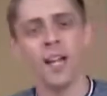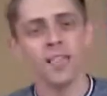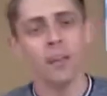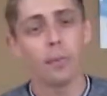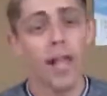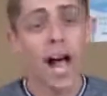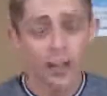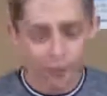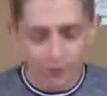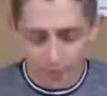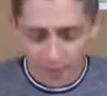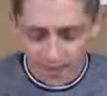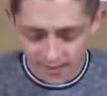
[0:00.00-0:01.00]
The Black
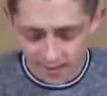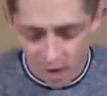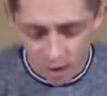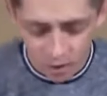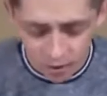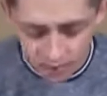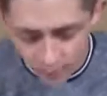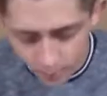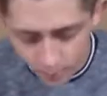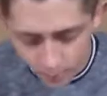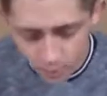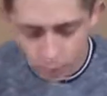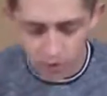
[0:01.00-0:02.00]
feminist scholar
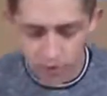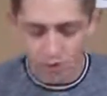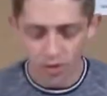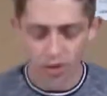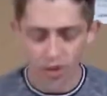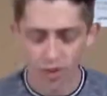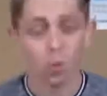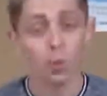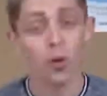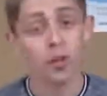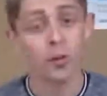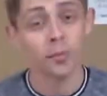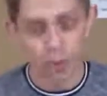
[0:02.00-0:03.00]
Kimberly
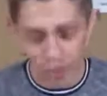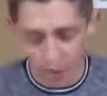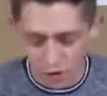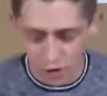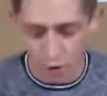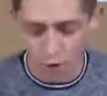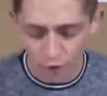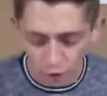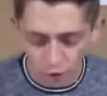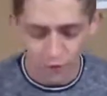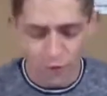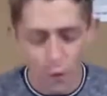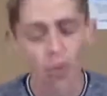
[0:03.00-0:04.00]
Williams Crenshaw
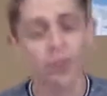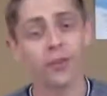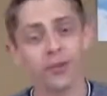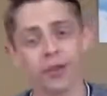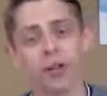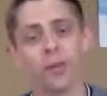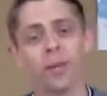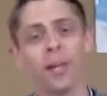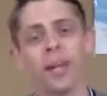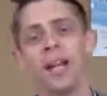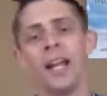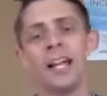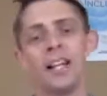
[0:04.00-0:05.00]
first coined the term
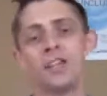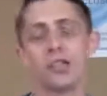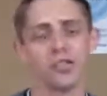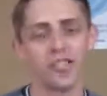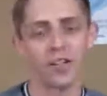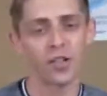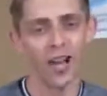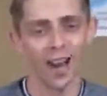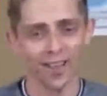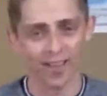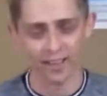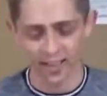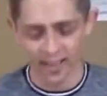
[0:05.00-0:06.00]

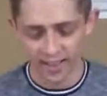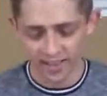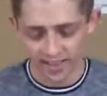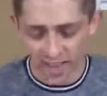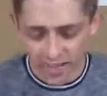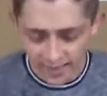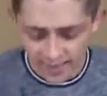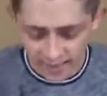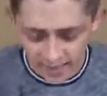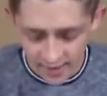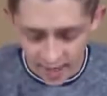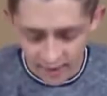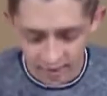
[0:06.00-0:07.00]
intersectionality in
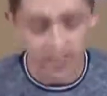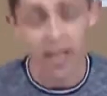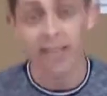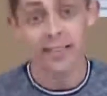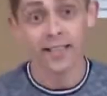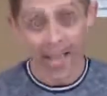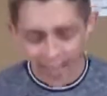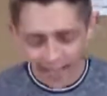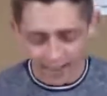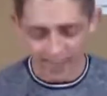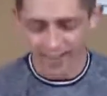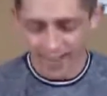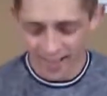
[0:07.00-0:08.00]

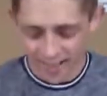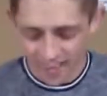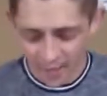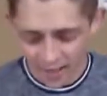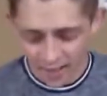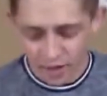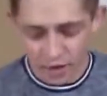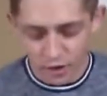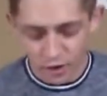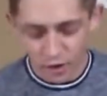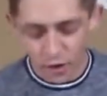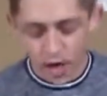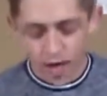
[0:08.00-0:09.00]
1980 to
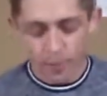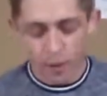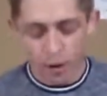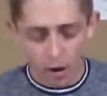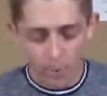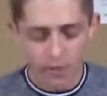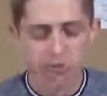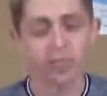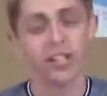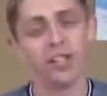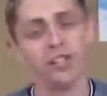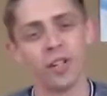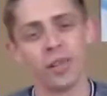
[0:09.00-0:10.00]
describe her
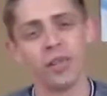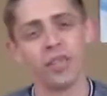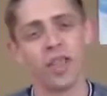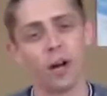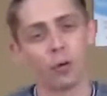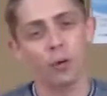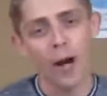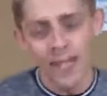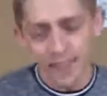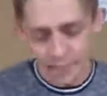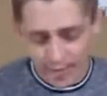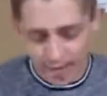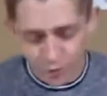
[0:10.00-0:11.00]
observation that
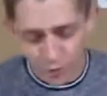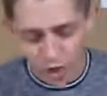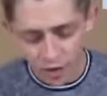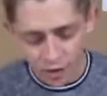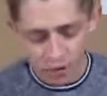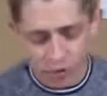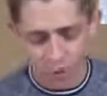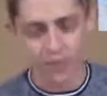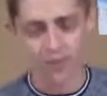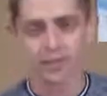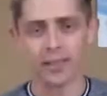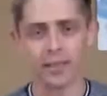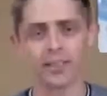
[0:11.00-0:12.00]
race and gender
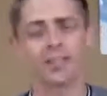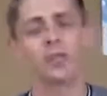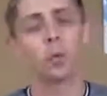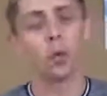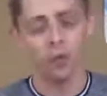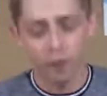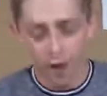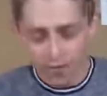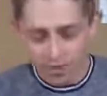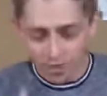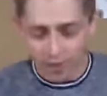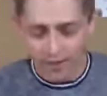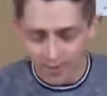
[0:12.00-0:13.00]
justice were
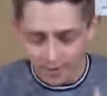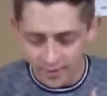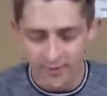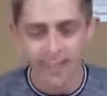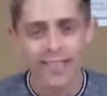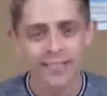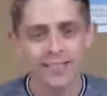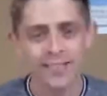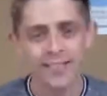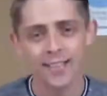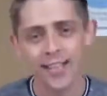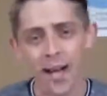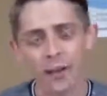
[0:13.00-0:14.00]
fundamentally linked
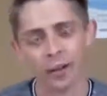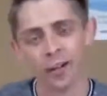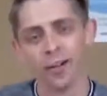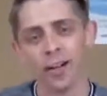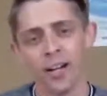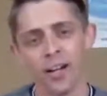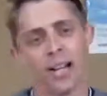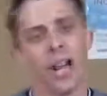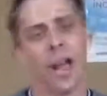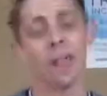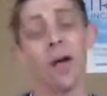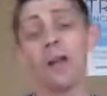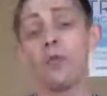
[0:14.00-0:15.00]
together,
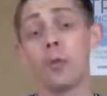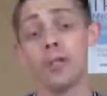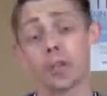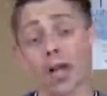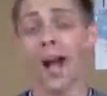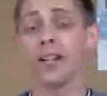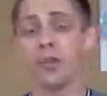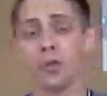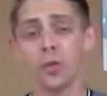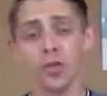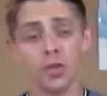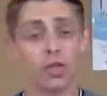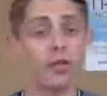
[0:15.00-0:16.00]
and that if we tried to
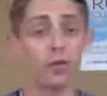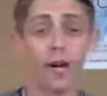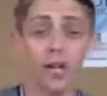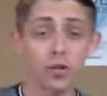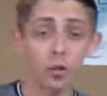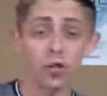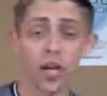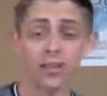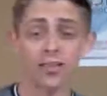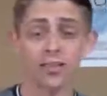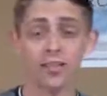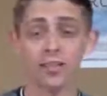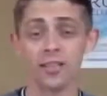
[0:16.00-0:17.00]
achieve racial
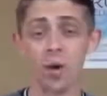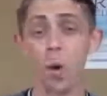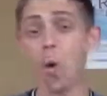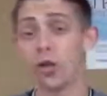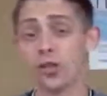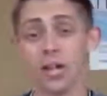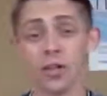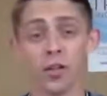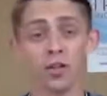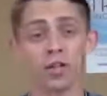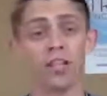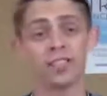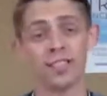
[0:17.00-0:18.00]
justice or gender
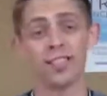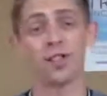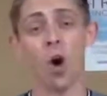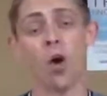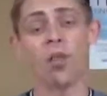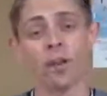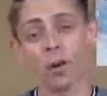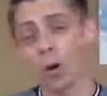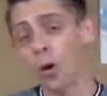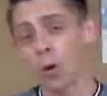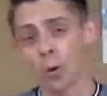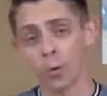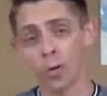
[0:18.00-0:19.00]
justice on their
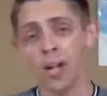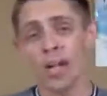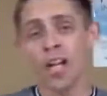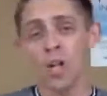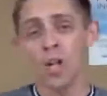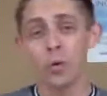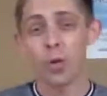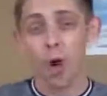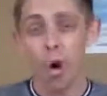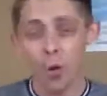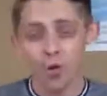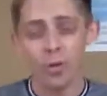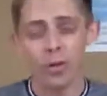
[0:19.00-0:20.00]
own, we would
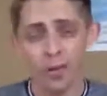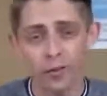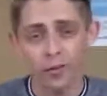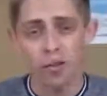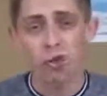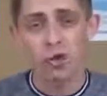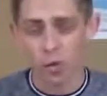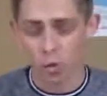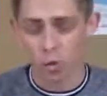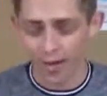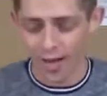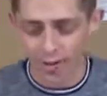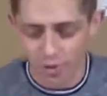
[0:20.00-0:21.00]
ultimately fall
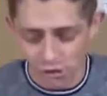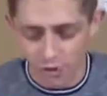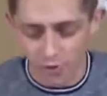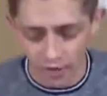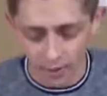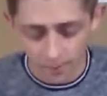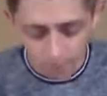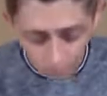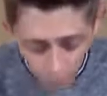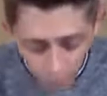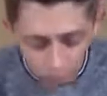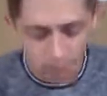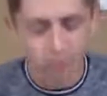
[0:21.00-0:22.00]
short at achieving
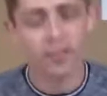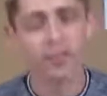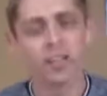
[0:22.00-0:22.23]
both.